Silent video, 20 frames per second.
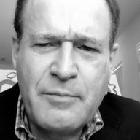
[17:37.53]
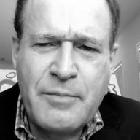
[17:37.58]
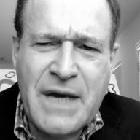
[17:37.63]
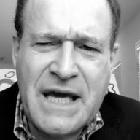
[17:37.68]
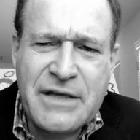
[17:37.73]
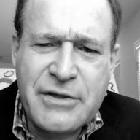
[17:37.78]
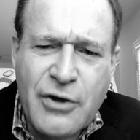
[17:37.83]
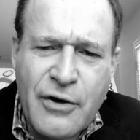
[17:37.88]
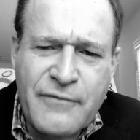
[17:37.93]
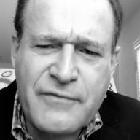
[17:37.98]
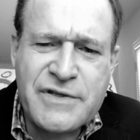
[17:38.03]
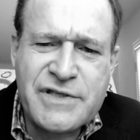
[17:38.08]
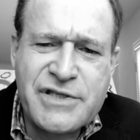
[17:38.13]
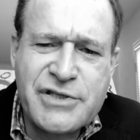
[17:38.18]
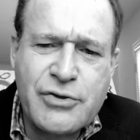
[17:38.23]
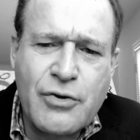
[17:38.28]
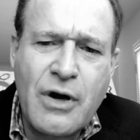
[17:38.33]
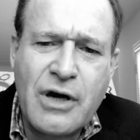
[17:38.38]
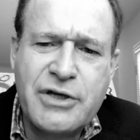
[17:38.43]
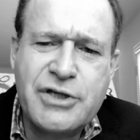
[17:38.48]
Beethoven's
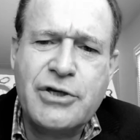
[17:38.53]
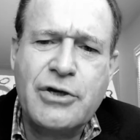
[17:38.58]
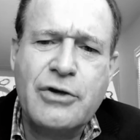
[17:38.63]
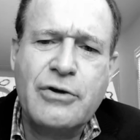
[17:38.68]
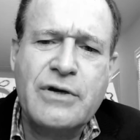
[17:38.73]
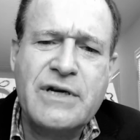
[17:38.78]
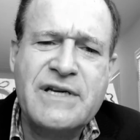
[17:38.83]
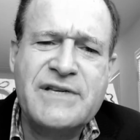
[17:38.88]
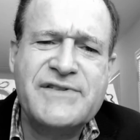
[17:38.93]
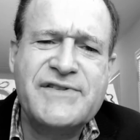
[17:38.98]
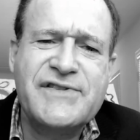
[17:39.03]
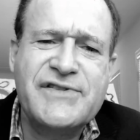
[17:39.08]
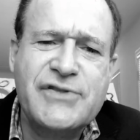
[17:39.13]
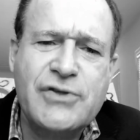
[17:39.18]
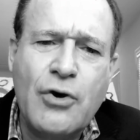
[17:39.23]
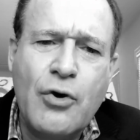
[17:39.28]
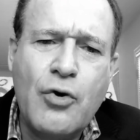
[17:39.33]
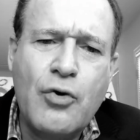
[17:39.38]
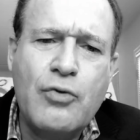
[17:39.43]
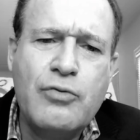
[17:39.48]
structure is
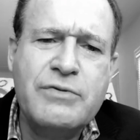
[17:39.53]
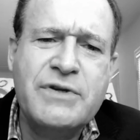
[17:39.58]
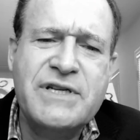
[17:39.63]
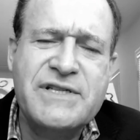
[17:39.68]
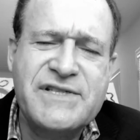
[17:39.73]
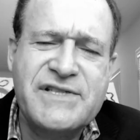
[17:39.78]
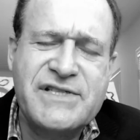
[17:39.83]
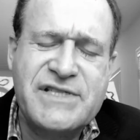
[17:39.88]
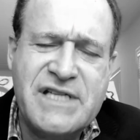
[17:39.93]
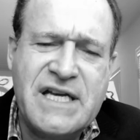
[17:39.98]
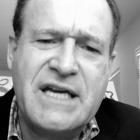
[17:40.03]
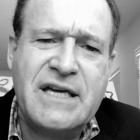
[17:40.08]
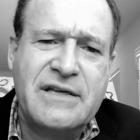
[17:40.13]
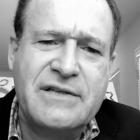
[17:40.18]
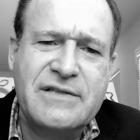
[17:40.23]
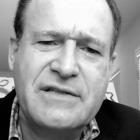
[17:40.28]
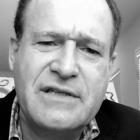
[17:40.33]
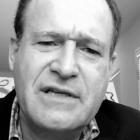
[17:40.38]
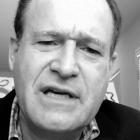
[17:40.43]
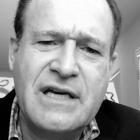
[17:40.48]
so
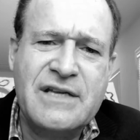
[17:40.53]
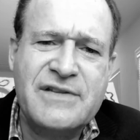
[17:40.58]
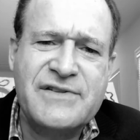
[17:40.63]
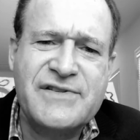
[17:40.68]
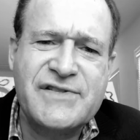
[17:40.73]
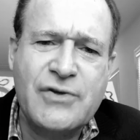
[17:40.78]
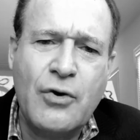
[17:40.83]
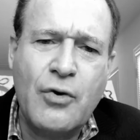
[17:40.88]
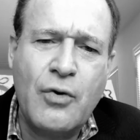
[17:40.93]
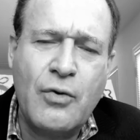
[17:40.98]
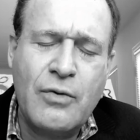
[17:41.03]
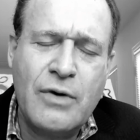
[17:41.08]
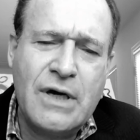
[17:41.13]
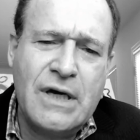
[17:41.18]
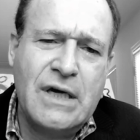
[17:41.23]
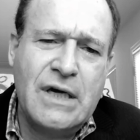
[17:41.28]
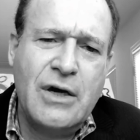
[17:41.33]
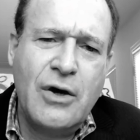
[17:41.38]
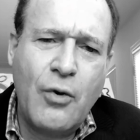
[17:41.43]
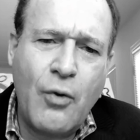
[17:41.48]
distinct and so
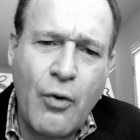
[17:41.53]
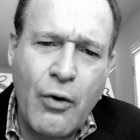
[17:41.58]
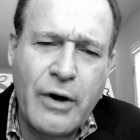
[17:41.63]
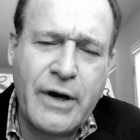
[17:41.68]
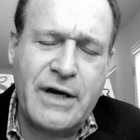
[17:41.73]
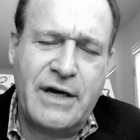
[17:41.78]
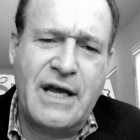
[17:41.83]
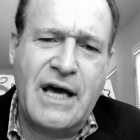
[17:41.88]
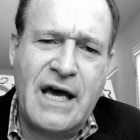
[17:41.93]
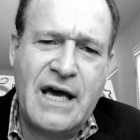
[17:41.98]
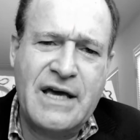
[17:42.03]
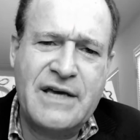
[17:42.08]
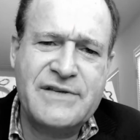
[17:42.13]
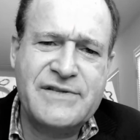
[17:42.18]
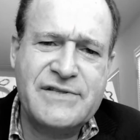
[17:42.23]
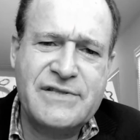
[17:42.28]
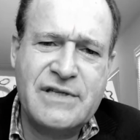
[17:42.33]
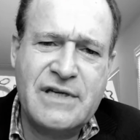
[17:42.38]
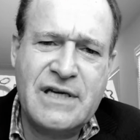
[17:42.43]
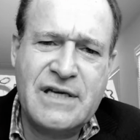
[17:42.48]

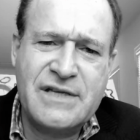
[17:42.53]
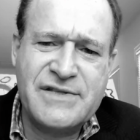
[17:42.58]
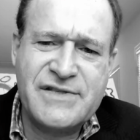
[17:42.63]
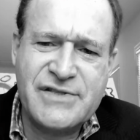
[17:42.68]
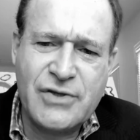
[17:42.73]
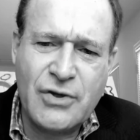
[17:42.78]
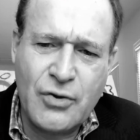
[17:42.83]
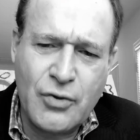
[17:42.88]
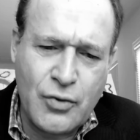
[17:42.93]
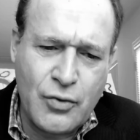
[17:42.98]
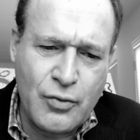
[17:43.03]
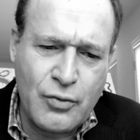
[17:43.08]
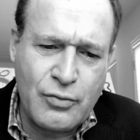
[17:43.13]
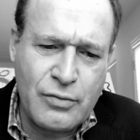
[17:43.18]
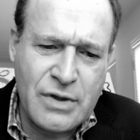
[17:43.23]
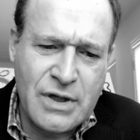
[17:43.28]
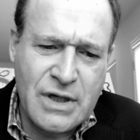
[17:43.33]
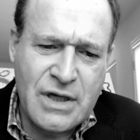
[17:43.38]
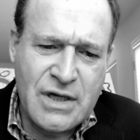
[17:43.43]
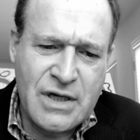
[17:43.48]
organized and
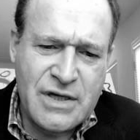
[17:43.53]
so